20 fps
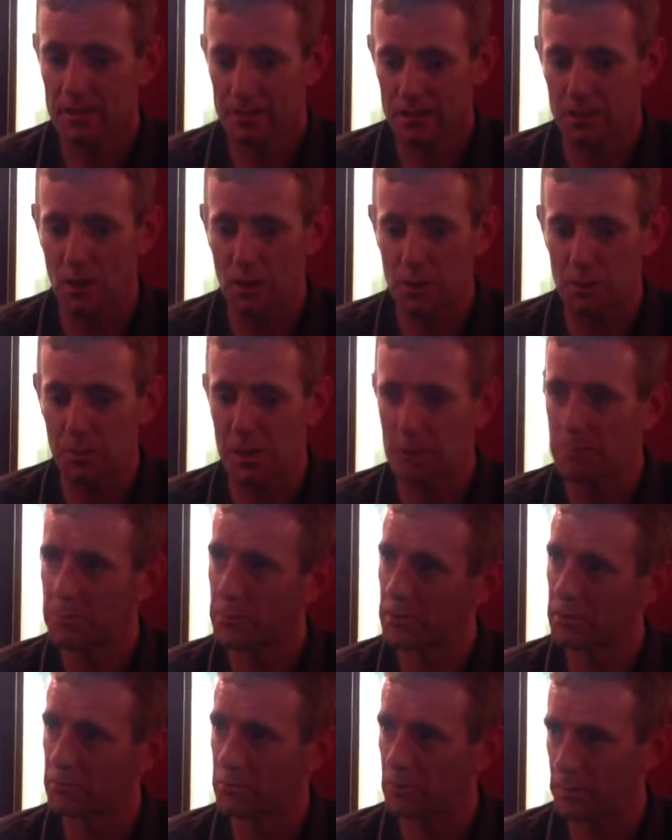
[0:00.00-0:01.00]
those
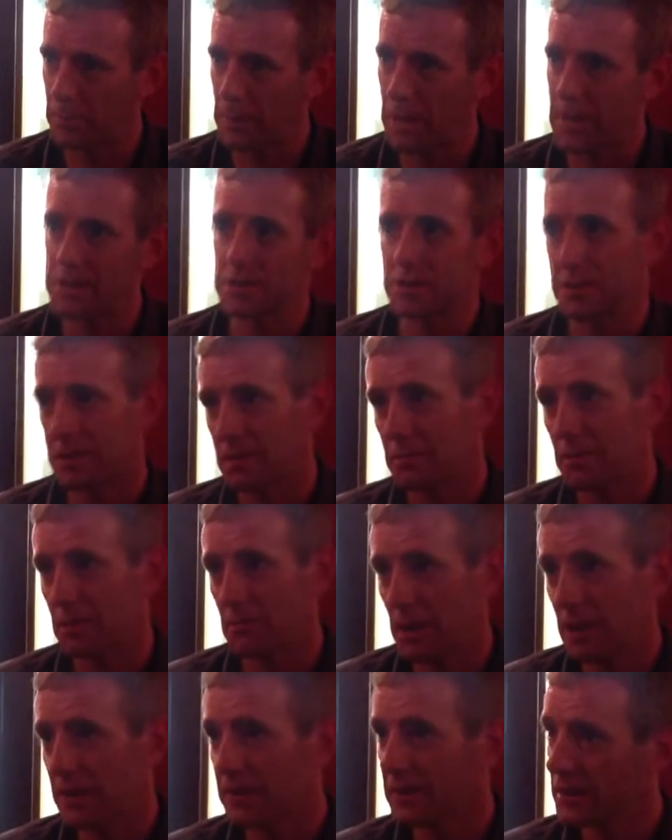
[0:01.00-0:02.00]
people were passionate about
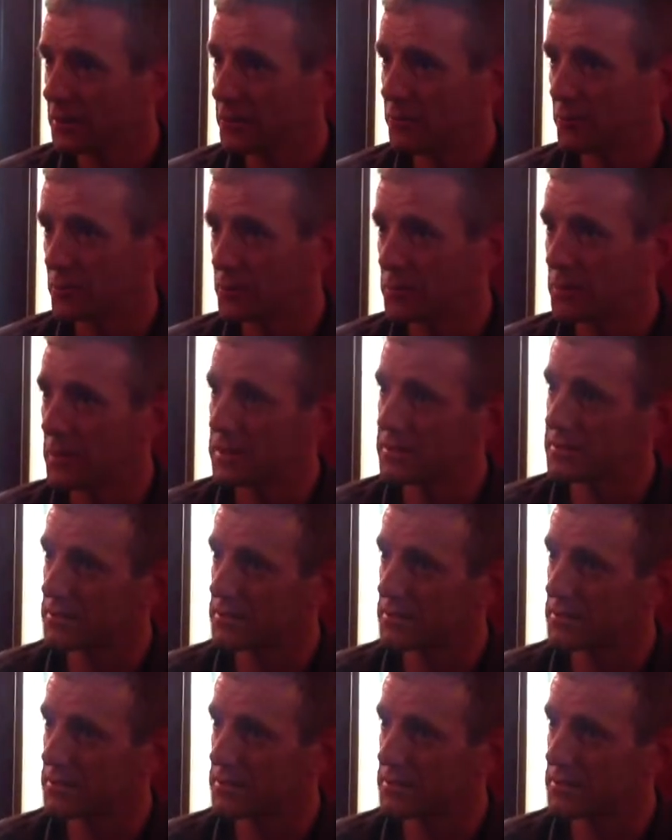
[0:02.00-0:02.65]
making that in the first place.